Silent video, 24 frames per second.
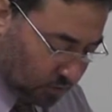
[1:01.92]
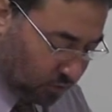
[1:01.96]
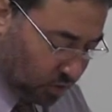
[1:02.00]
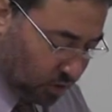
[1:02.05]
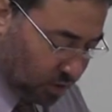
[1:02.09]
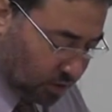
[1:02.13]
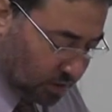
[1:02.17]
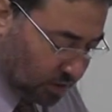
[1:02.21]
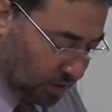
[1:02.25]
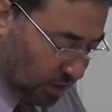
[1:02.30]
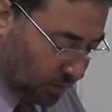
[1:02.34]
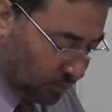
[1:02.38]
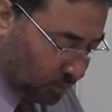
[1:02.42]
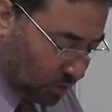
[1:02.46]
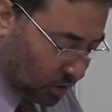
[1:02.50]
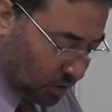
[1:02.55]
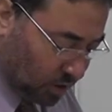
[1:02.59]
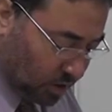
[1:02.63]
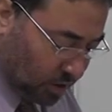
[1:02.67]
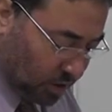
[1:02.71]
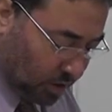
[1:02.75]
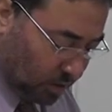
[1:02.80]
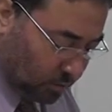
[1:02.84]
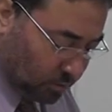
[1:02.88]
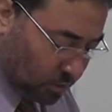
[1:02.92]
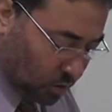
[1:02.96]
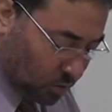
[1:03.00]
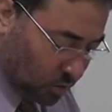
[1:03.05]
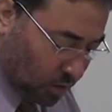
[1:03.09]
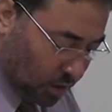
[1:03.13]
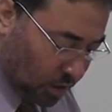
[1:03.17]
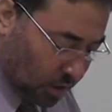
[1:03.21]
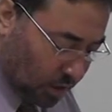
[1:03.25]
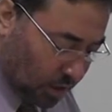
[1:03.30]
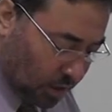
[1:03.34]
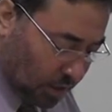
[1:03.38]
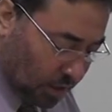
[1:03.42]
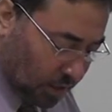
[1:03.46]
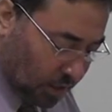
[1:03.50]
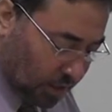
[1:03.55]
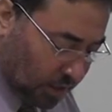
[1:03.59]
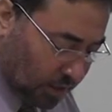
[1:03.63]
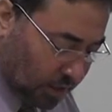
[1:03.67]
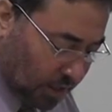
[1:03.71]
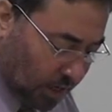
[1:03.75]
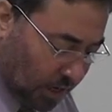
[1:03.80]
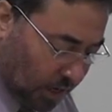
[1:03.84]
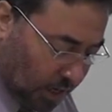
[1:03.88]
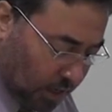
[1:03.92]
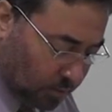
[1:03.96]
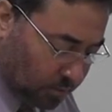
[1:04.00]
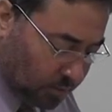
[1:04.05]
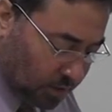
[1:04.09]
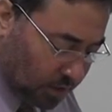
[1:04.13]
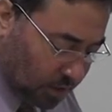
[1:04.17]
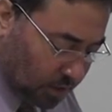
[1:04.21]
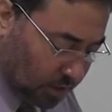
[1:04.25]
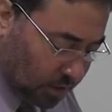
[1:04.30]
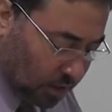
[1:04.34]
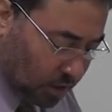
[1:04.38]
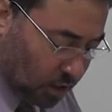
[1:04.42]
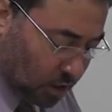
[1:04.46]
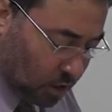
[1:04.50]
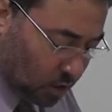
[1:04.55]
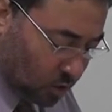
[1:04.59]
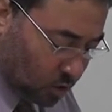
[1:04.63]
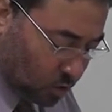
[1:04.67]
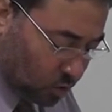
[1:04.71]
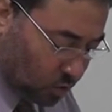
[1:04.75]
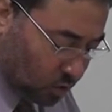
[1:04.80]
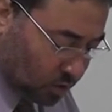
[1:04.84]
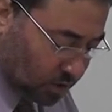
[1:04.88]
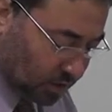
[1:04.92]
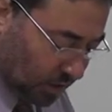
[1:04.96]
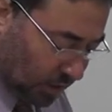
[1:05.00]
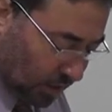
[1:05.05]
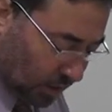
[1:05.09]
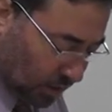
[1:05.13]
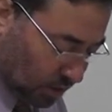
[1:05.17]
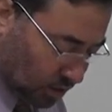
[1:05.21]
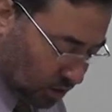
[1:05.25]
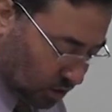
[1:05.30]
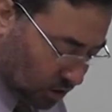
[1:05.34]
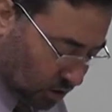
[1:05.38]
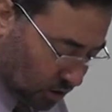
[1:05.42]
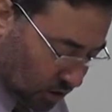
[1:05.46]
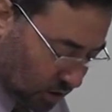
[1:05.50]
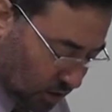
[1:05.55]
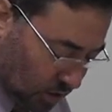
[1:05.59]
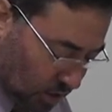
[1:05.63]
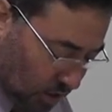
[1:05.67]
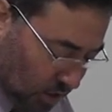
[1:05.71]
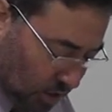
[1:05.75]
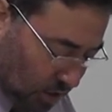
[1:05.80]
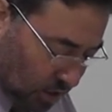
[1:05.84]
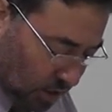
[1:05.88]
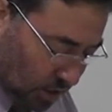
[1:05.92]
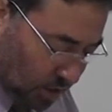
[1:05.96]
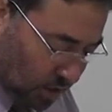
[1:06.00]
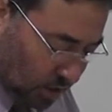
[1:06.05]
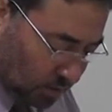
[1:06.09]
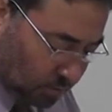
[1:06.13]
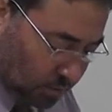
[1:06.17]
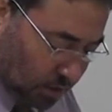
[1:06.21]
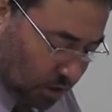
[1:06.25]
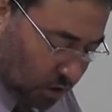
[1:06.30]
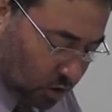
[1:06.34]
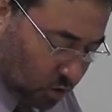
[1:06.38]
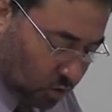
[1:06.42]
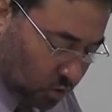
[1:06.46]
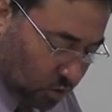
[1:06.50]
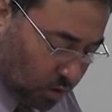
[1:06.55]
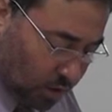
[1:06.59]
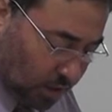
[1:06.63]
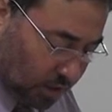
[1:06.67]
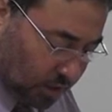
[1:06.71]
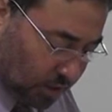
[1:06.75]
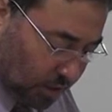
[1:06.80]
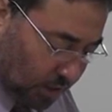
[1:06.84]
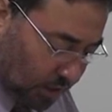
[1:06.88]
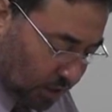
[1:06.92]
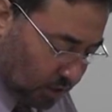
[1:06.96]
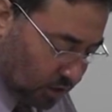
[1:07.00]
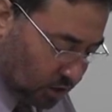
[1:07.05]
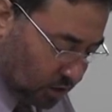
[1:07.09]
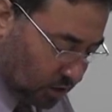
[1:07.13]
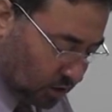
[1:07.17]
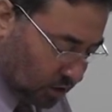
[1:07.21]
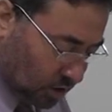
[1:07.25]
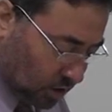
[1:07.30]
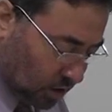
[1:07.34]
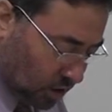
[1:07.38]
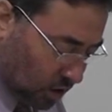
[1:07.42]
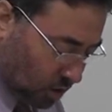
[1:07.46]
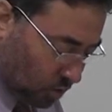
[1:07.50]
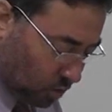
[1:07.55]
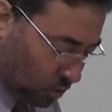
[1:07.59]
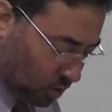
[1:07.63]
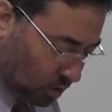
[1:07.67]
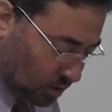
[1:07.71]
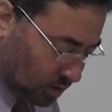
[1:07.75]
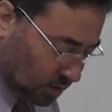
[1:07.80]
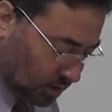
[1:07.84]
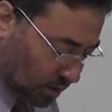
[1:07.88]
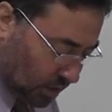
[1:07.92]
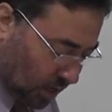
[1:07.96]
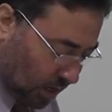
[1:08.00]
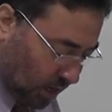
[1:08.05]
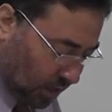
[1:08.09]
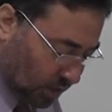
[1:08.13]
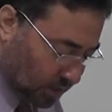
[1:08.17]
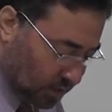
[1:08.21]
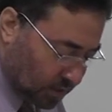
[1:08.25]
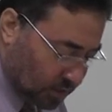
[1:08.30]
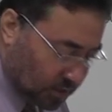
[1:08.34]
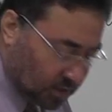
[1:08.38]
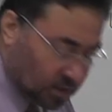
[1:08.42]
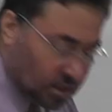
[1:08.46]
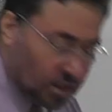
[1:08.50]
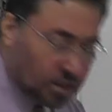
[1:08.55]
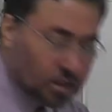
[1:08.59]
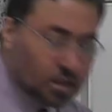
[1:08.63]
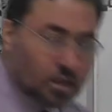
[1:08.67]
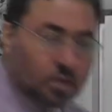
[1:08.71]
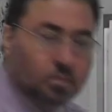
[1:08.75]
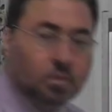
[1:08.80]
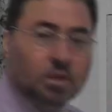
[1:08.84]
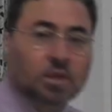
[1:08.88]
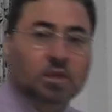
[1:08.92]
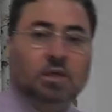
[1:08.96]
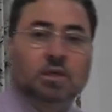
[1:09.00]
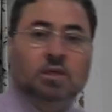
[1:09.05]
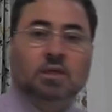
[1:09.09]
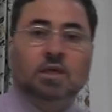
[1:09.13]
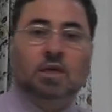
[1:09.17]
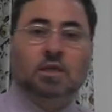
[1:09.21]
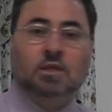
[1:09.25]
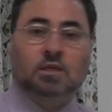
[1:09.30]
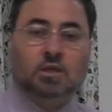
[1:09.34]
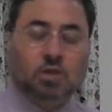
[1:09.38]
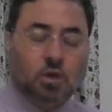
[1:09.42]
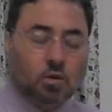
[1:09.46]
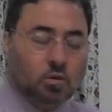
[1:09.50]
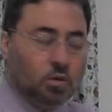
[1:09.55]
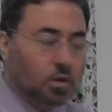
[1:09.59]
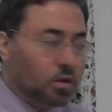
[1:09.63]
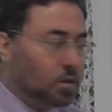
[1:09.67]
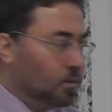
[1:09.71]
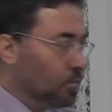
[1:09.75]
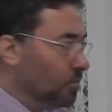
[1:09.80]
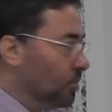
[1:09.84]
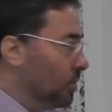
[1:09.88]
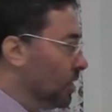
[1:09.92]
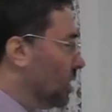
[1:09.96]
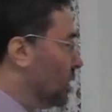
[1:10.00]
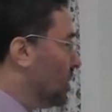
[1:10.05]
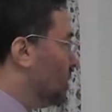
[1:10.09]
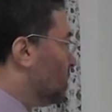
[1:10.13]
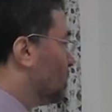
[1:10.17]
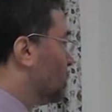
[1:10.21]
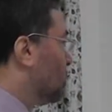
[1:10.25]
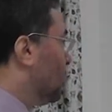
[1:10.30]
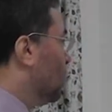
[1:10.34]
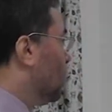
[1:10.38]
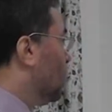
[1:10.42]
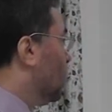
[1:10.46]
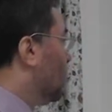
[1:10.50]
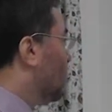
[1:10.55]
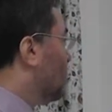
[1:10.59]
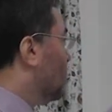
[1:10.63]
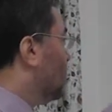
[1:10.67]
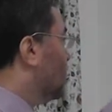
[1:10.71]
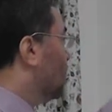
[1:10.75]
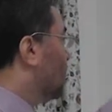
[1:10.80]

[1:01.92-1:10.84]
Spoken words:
For example, in number 1, let L be Lou's age. In number 2, let H equals the height in centimeters, and so on. So here you